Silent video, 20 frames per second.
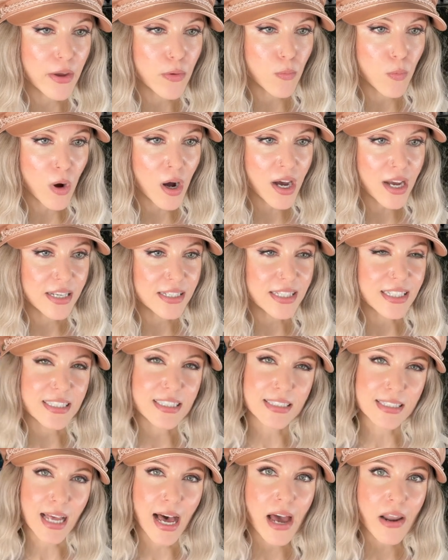want,
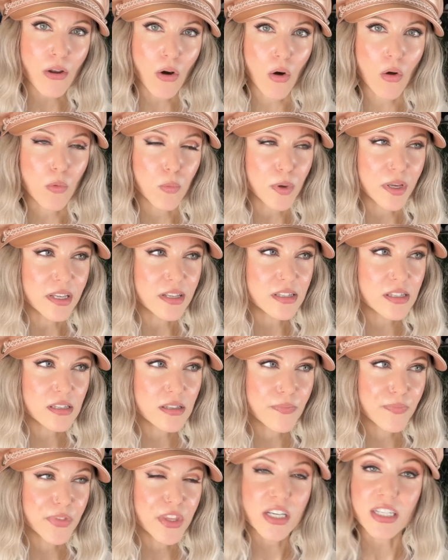is not always
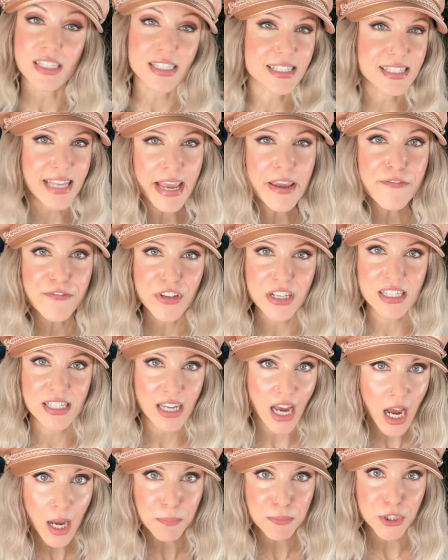the safest
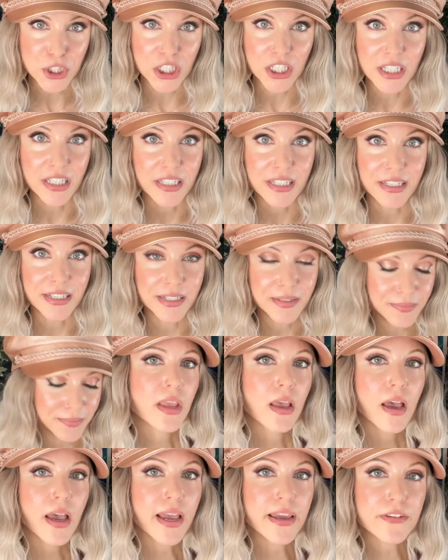option.
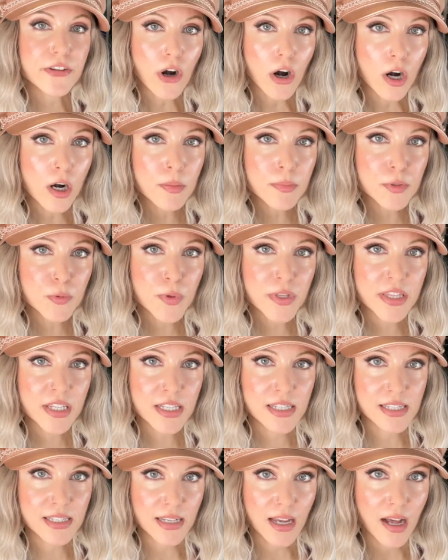And armed with
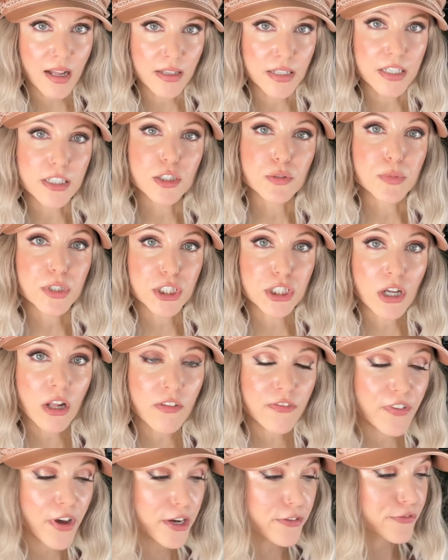this knowledge, Michelle
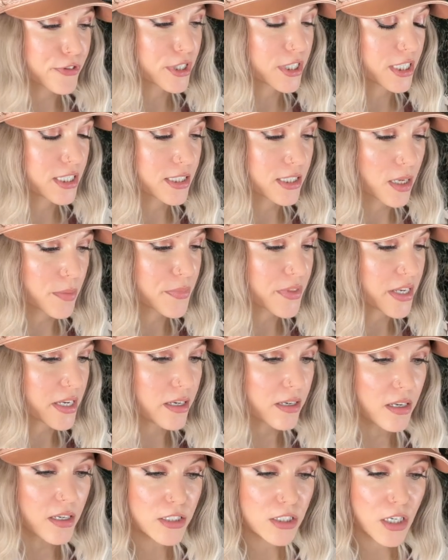Pfeiffer did
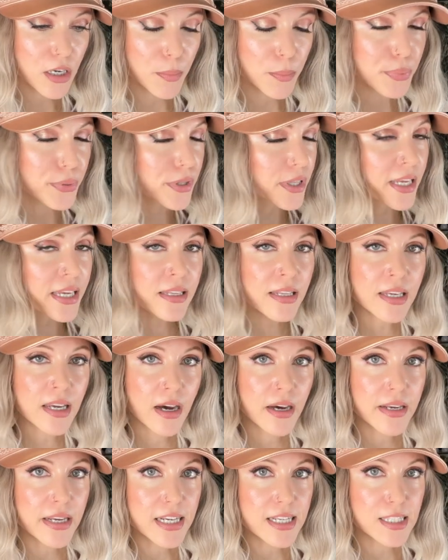something completely
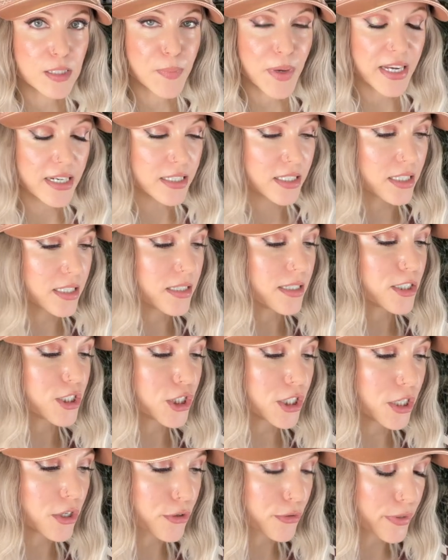unexpected.
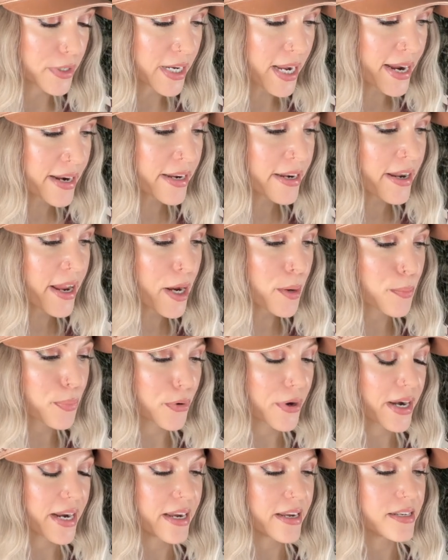She created a
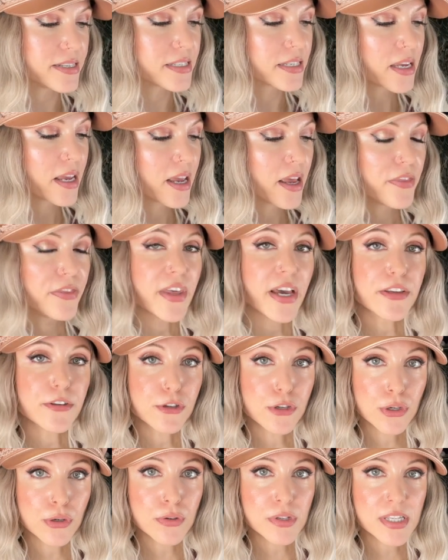brand
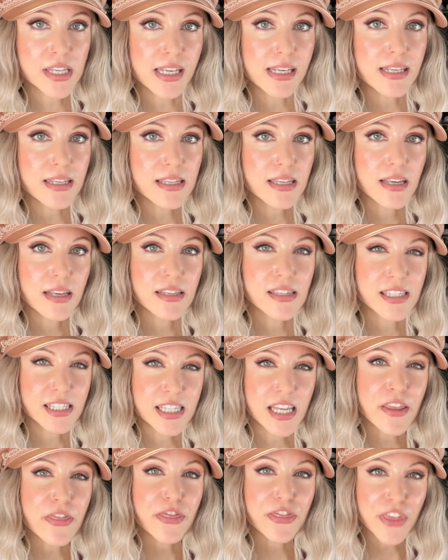that uses
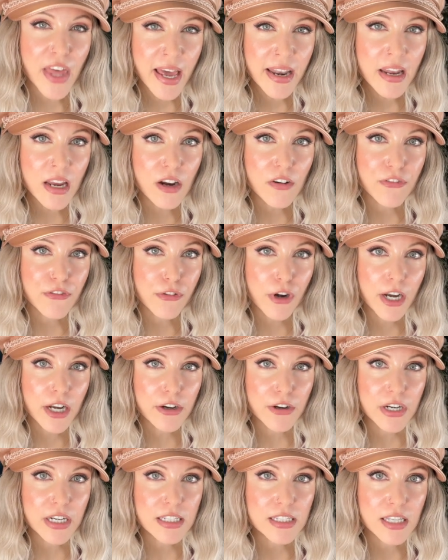synthetic
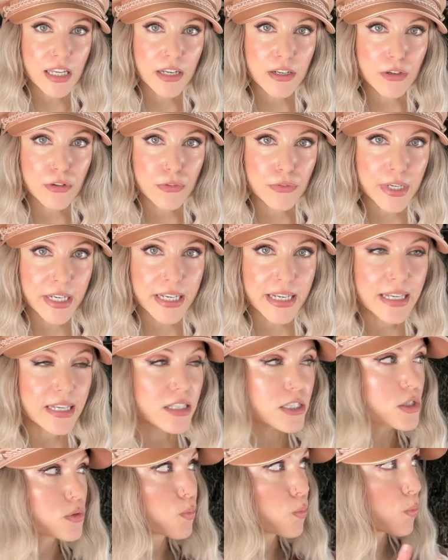fragrance
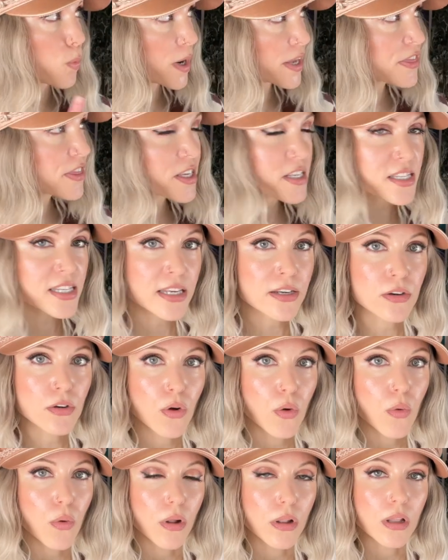ingredients with this end
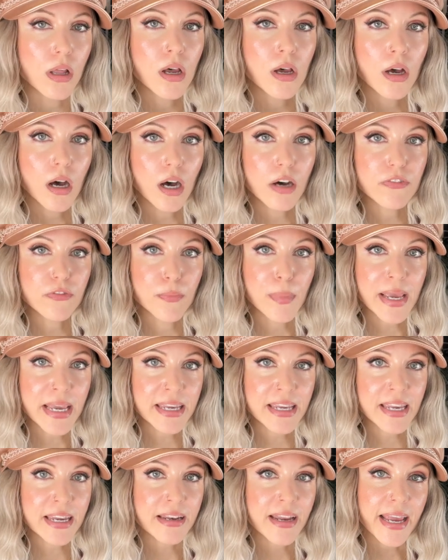goal of
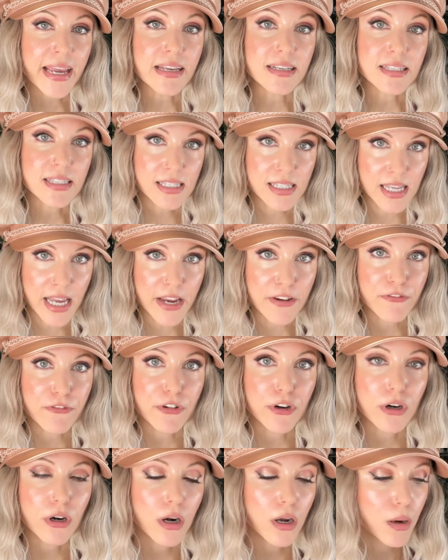making a
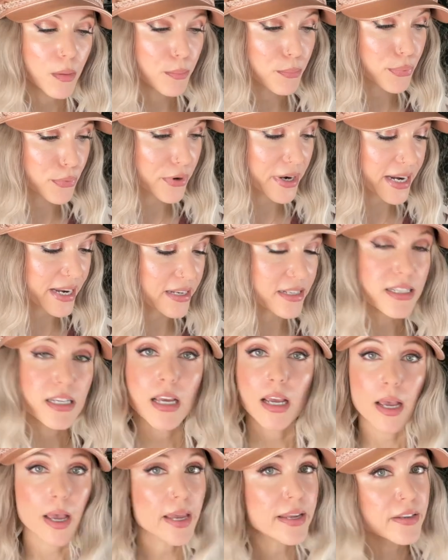safer brand.
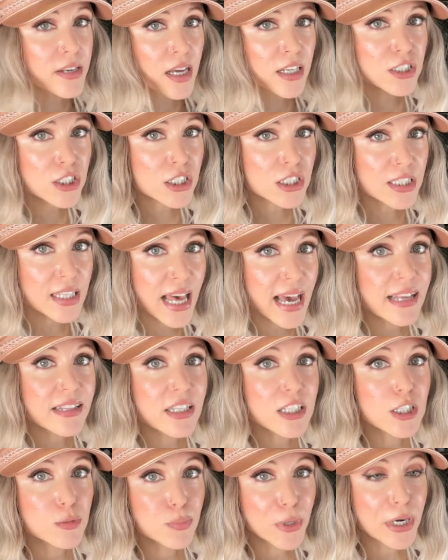And not just that,
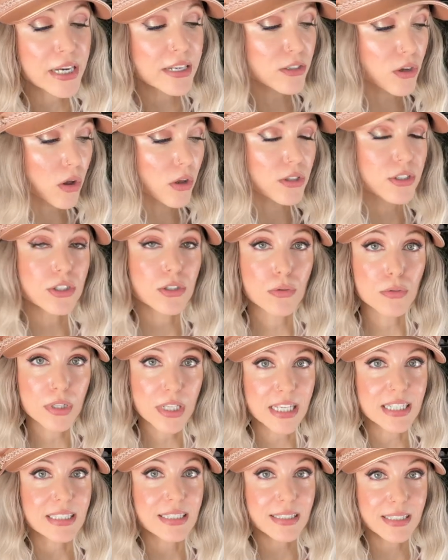this brand also
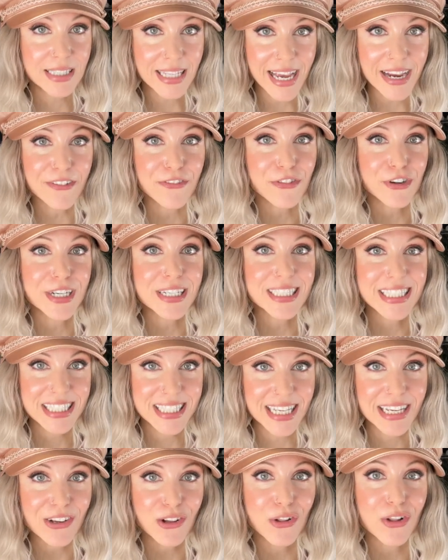lists every
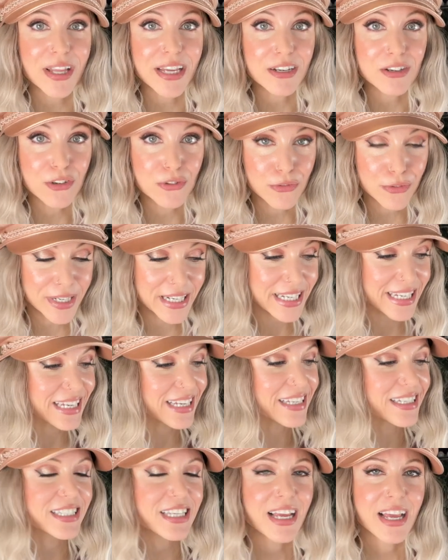single
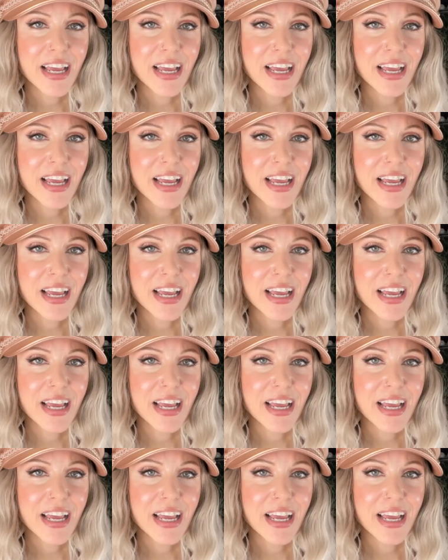ingredient